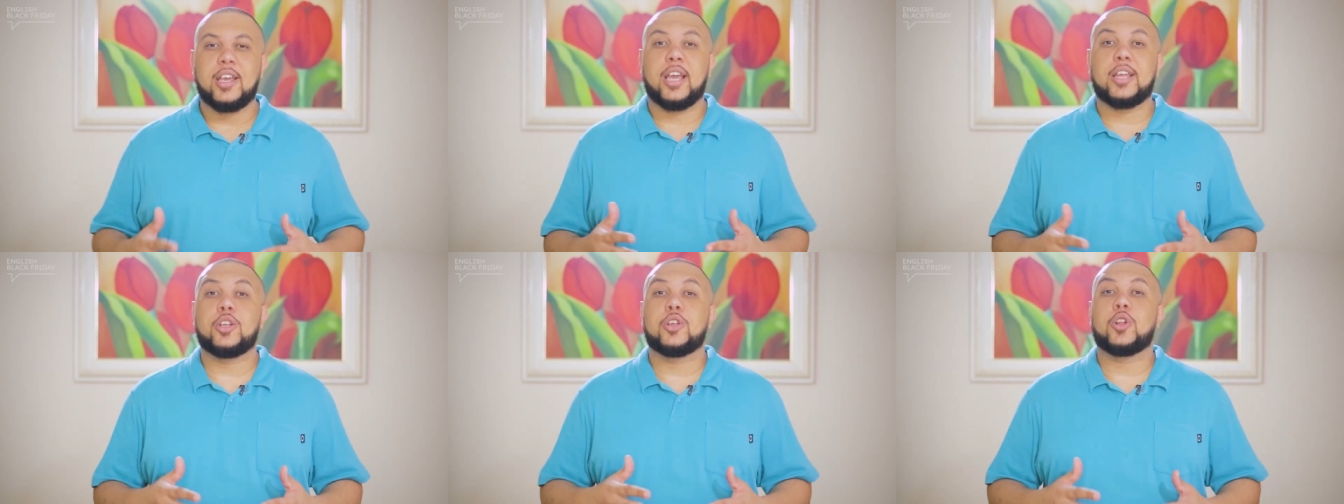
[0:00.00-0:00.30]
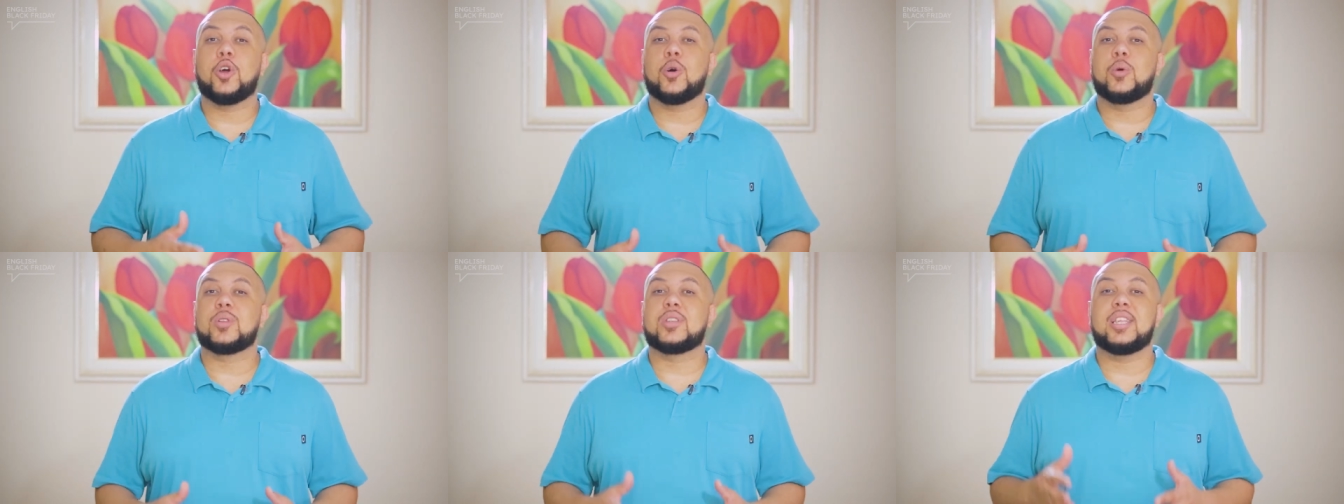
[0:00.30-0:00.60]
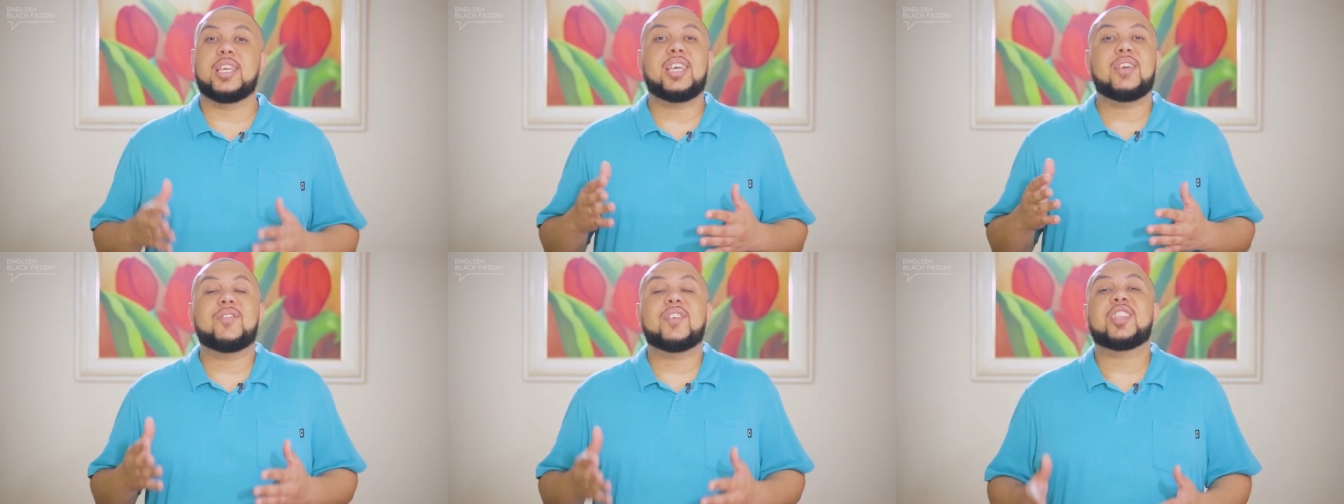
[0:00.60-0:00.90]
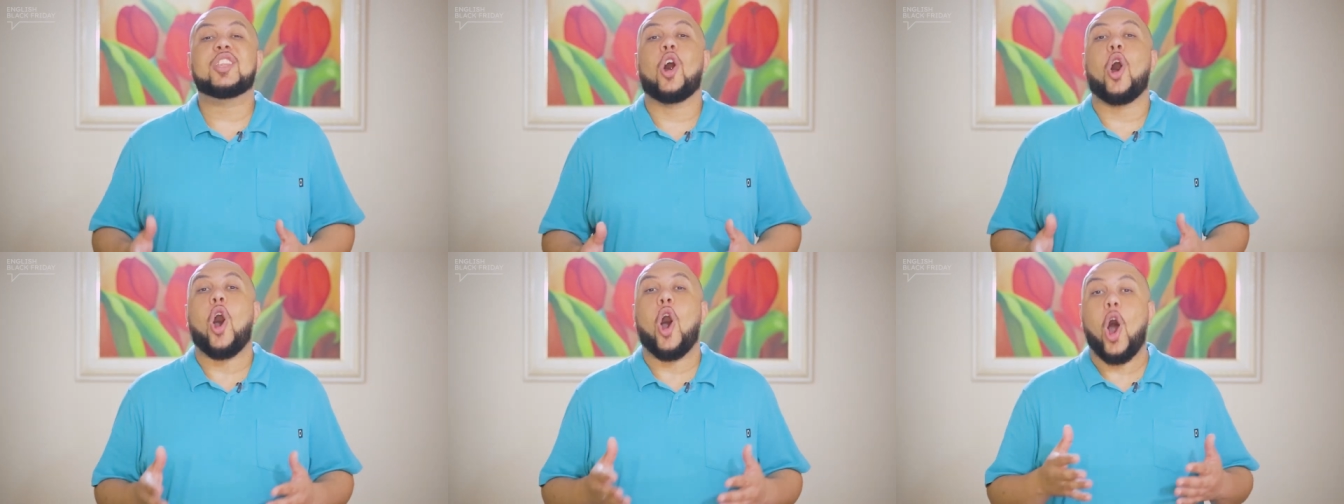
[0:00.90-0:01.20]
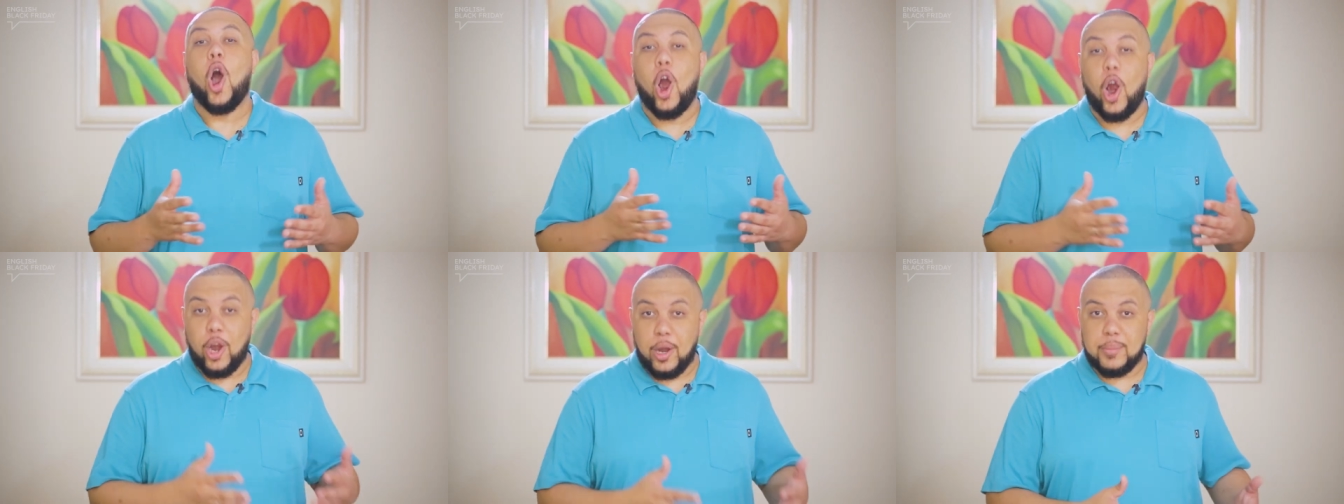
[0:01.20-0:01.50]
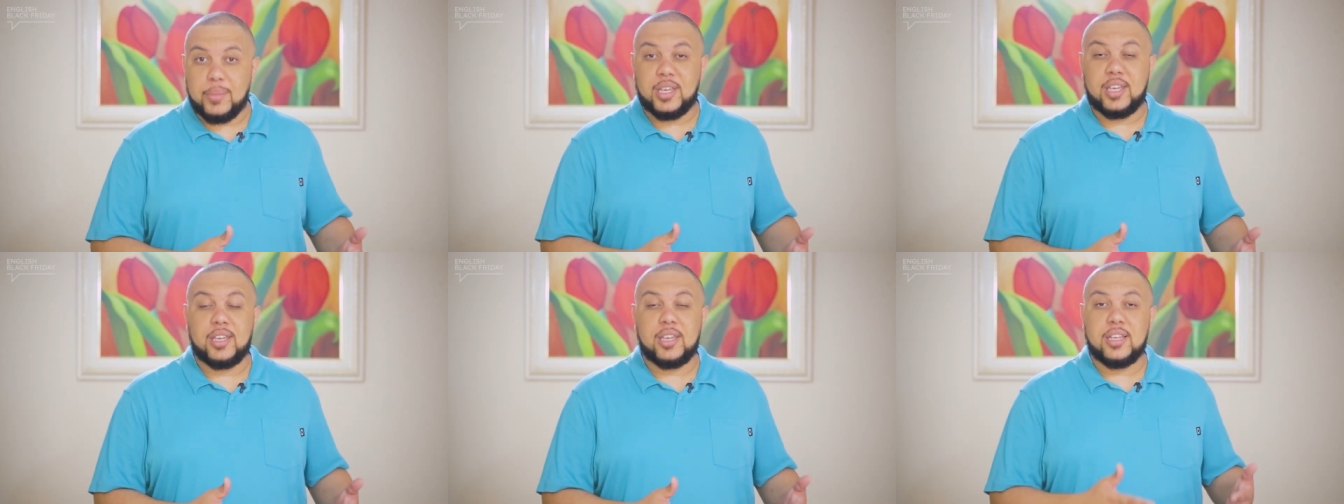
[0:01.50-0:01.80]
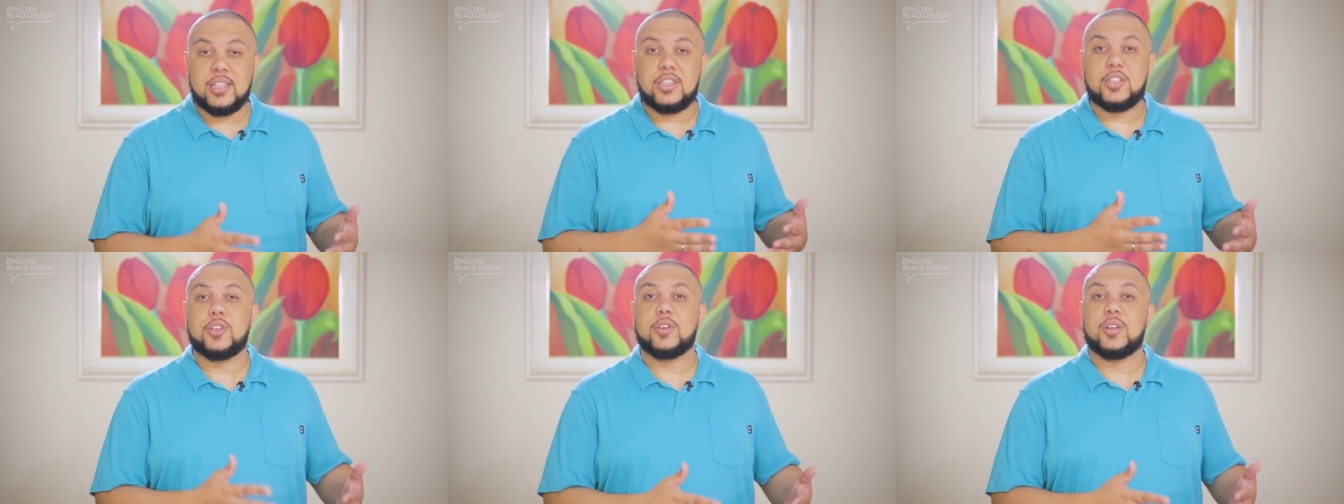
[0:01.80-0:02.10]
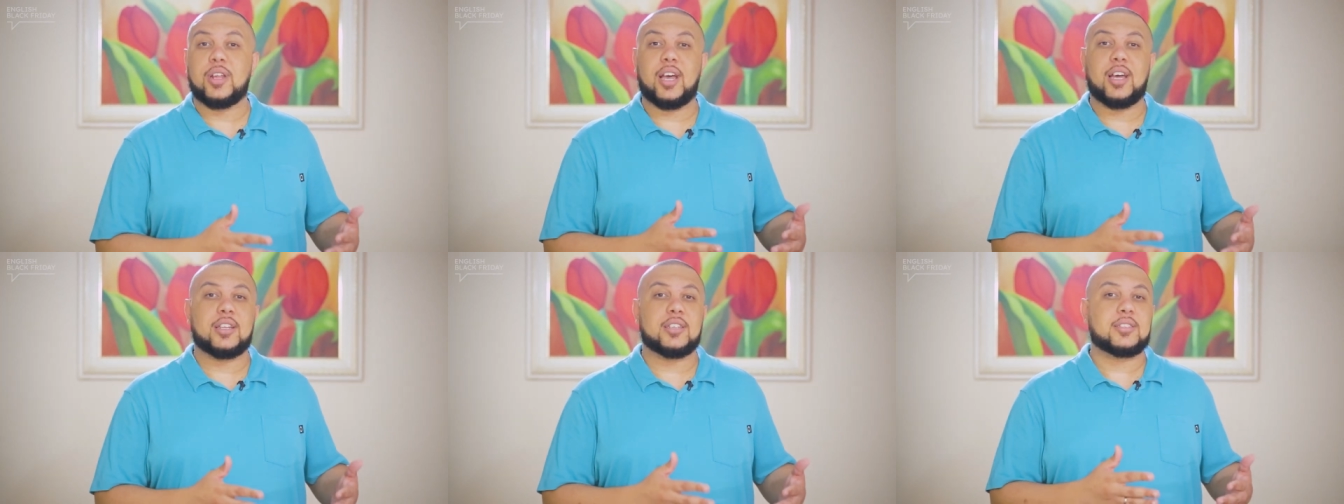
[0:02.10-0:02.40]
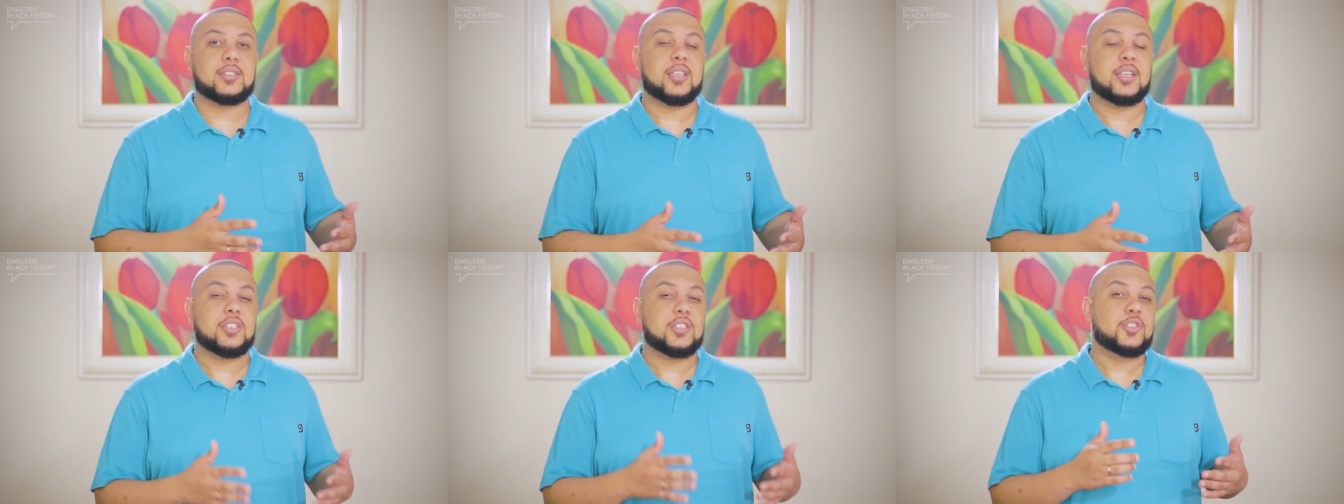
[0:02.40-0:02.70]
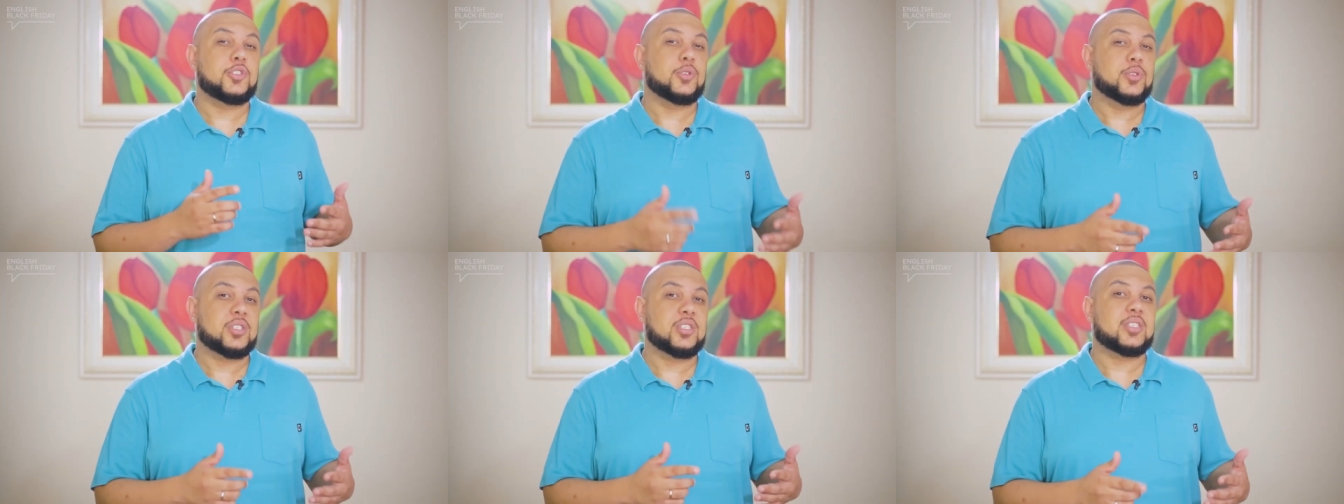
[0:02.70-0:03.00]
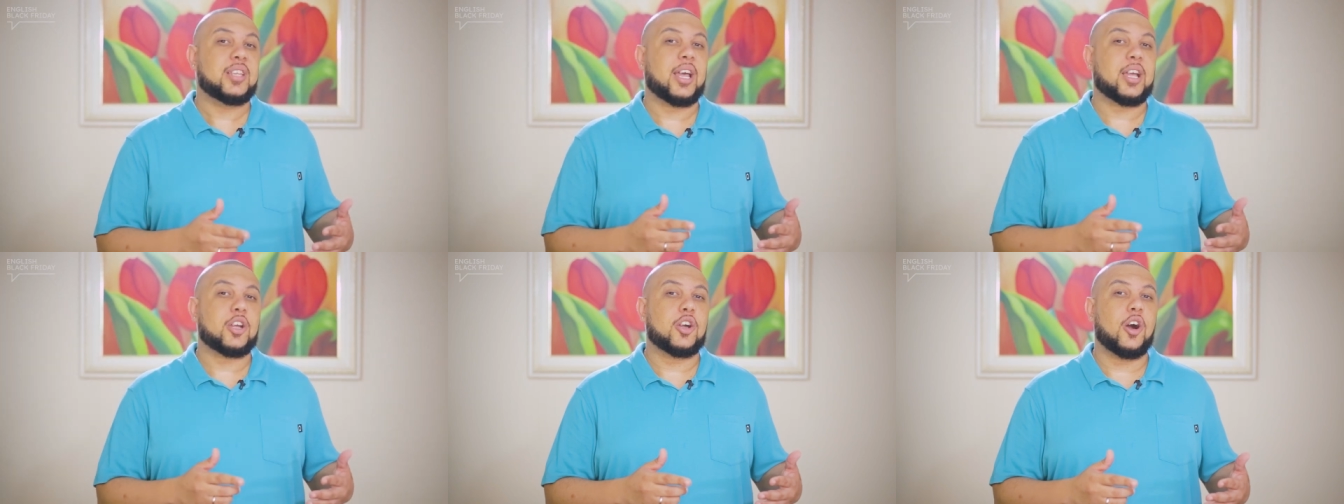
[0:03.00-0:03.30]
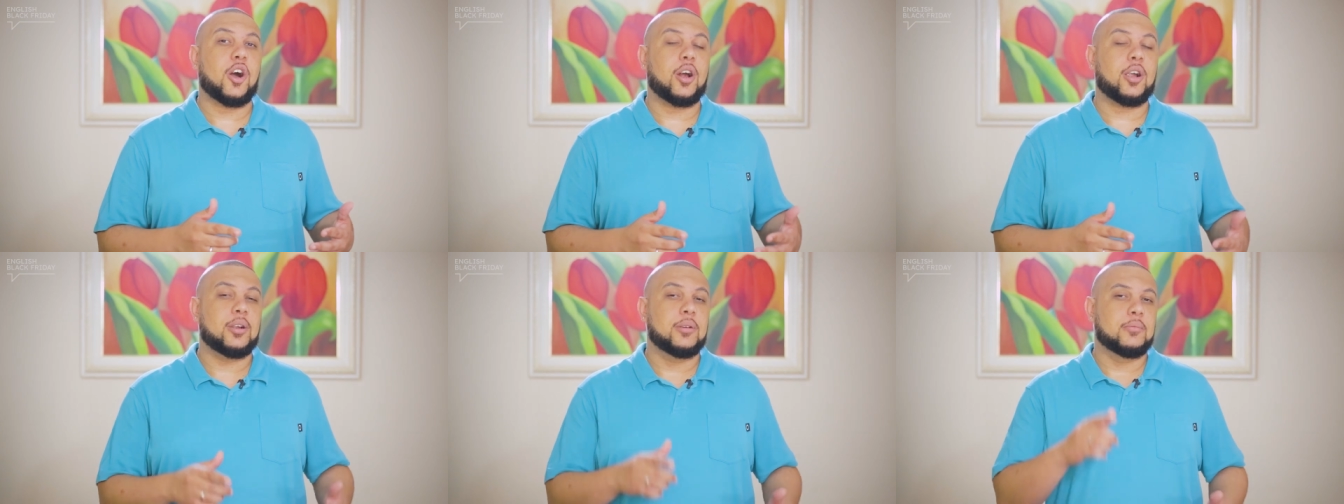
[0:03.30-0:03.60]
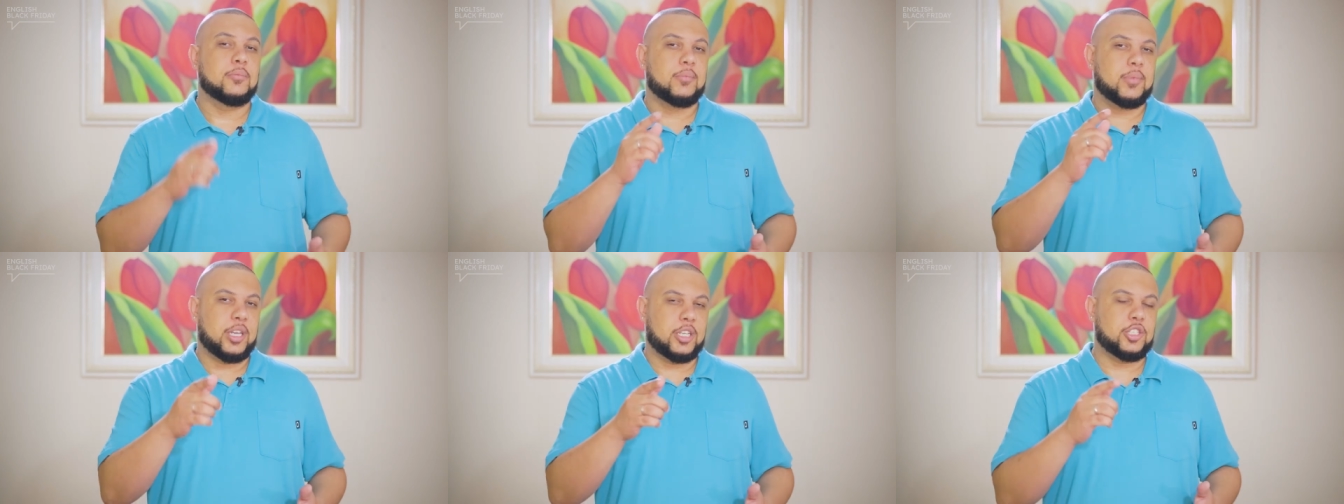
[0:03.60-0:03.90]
And you know, even the Army in the United States uses that car.